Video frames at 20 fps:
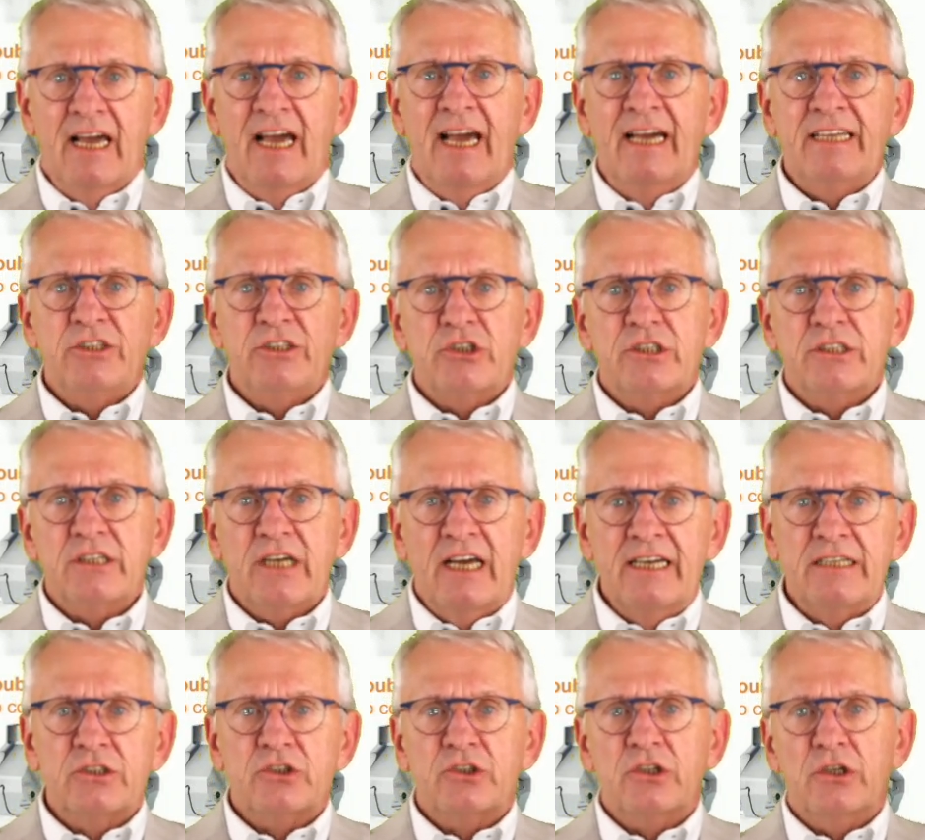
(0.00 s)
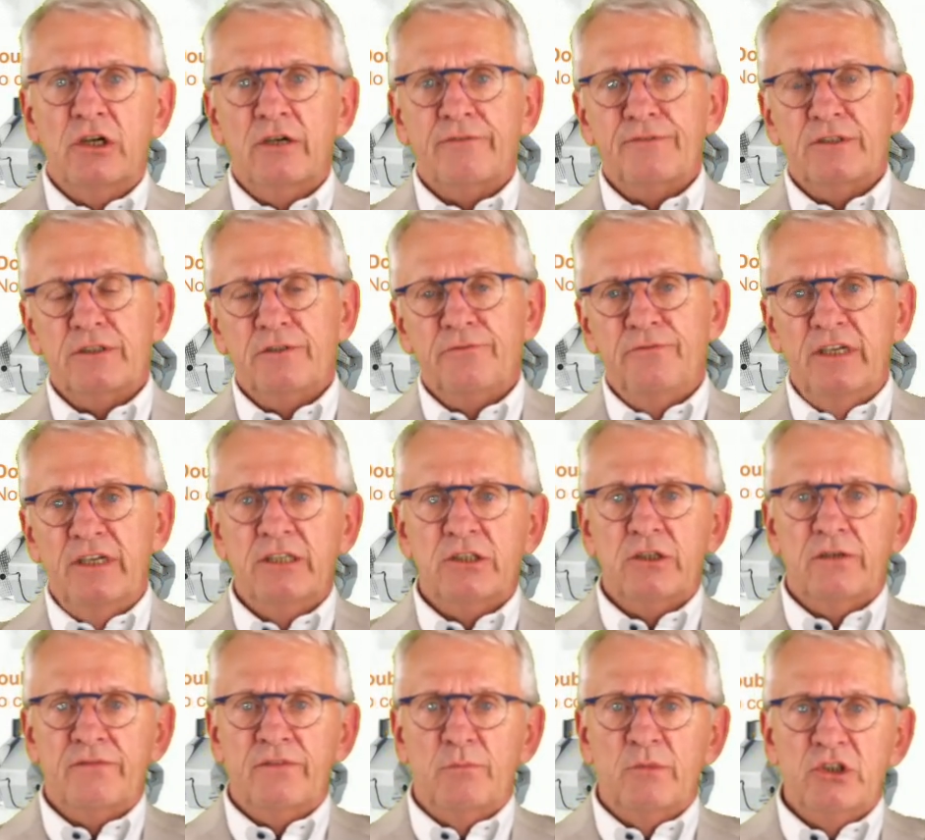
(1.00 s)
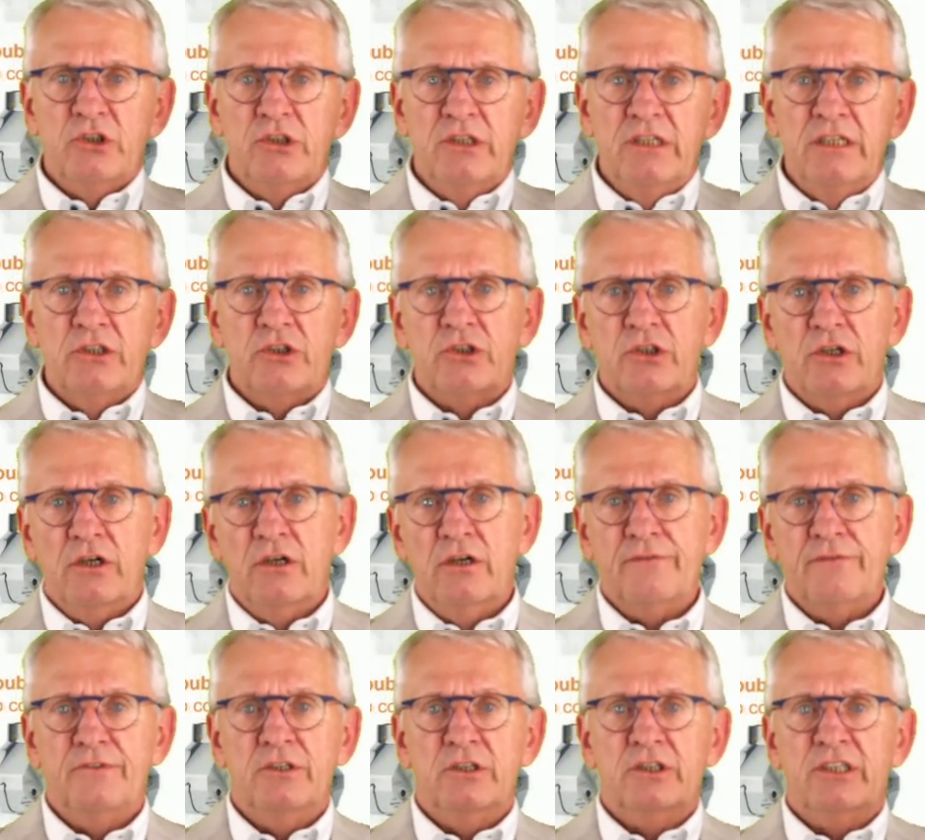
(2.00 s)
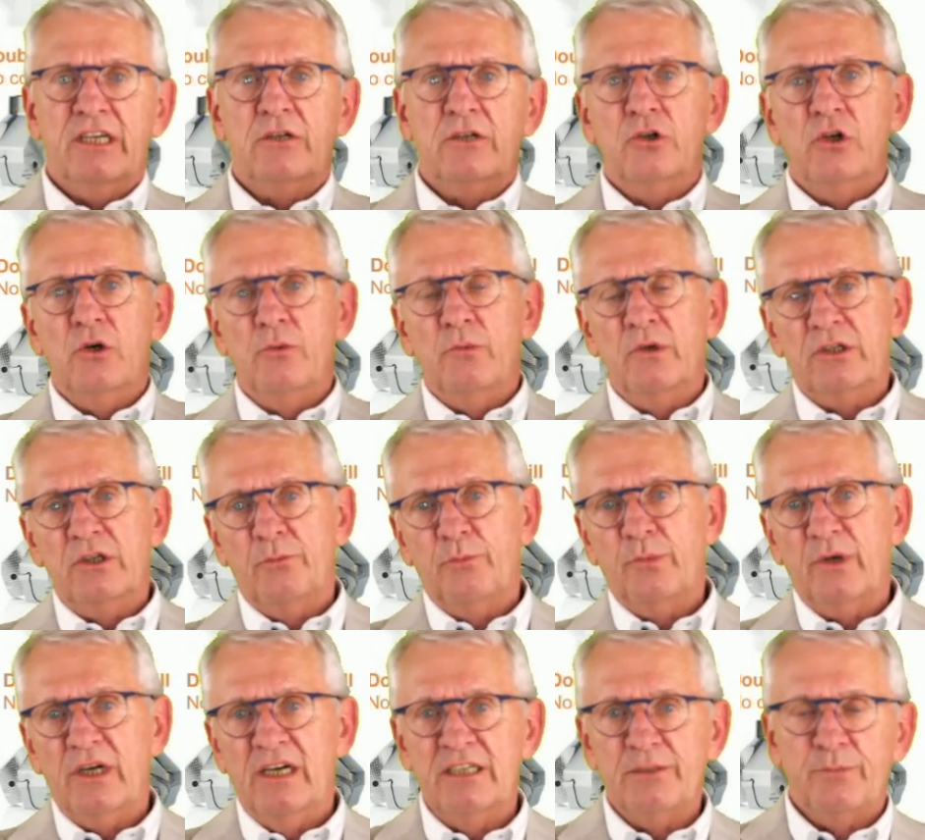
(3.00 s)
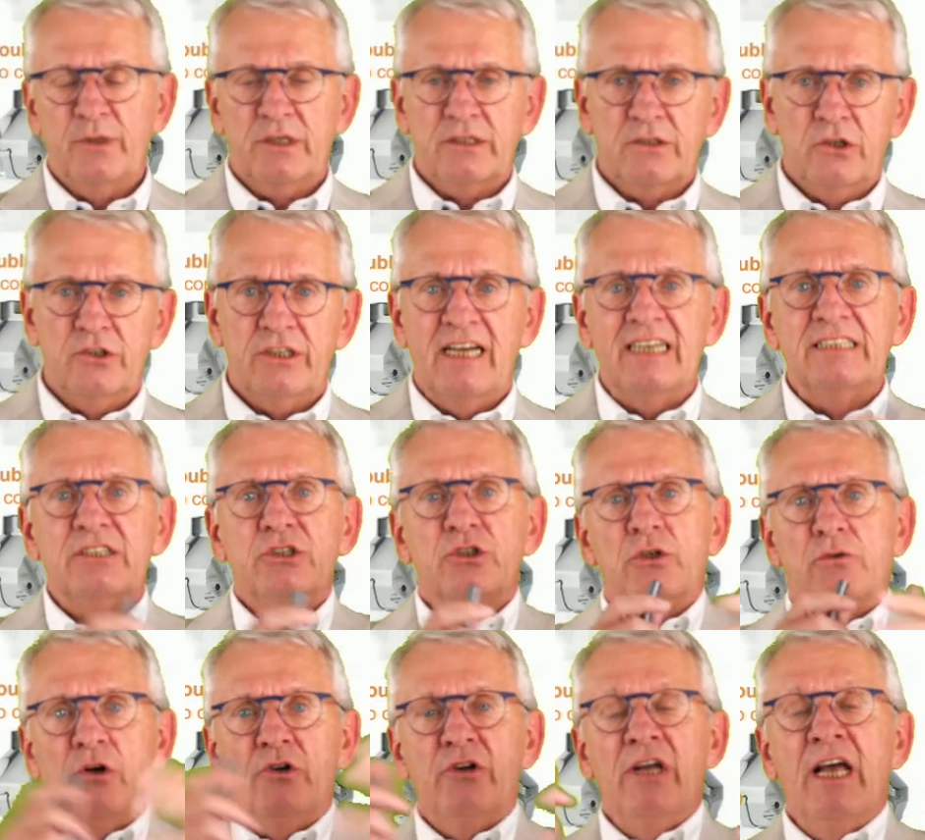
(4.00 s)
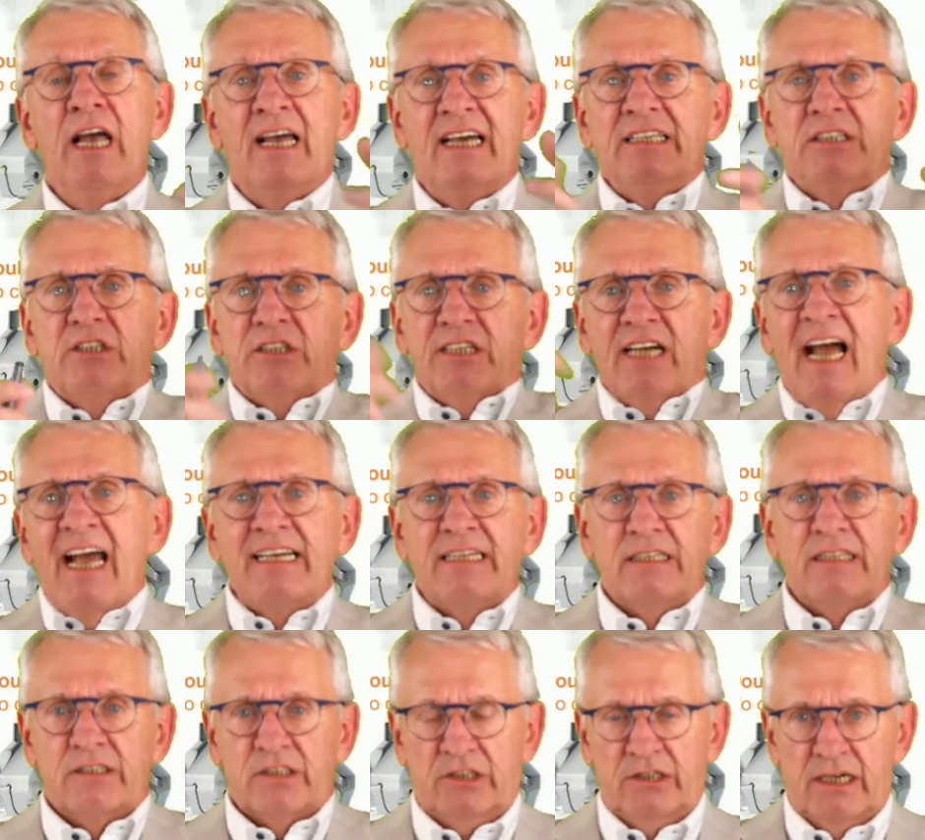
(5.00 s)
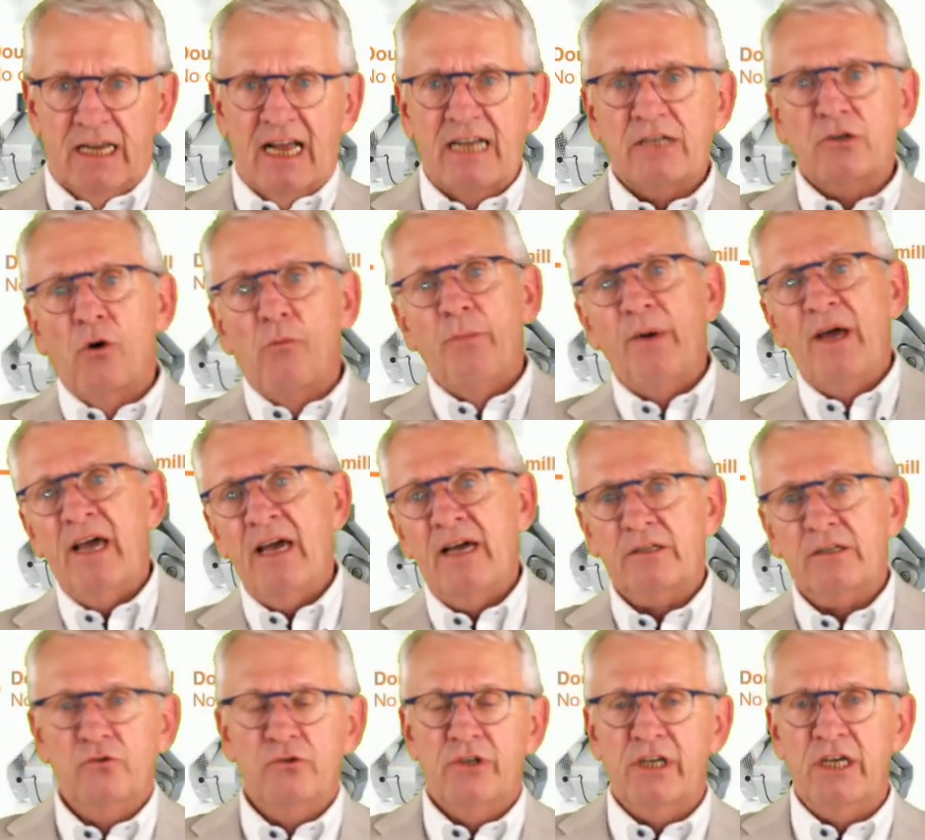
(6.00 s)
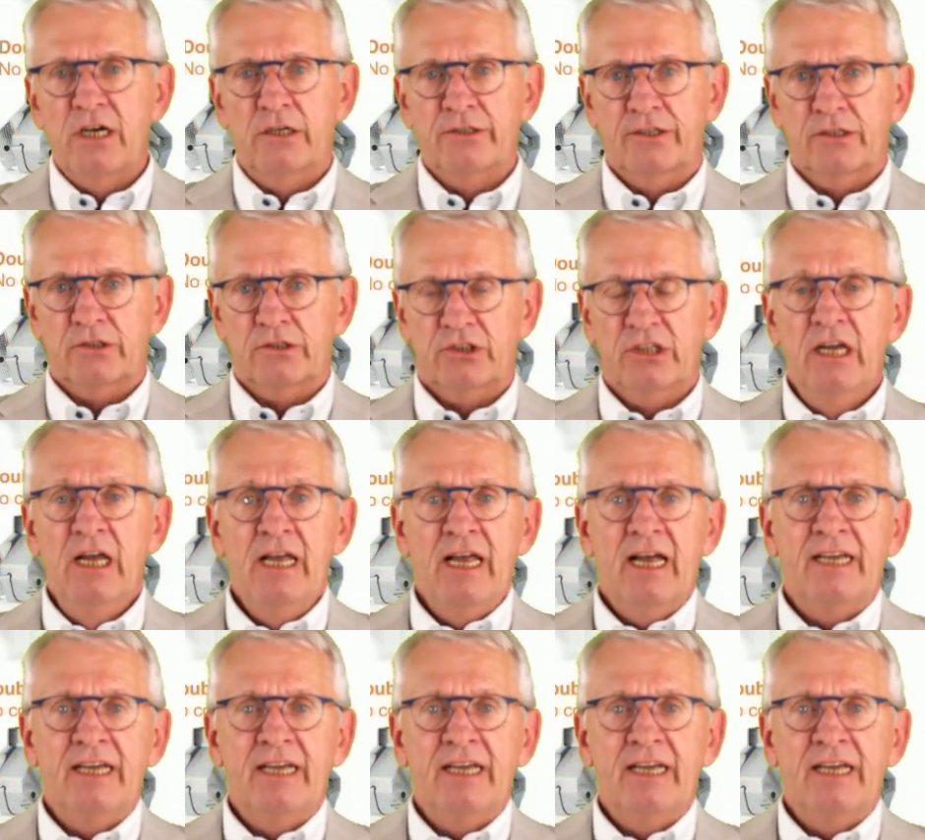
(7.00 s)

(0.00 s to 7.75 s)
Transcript: edge strength, surface finish of the machine surface, economical price per cut, and so on, is ranked and compared to the others.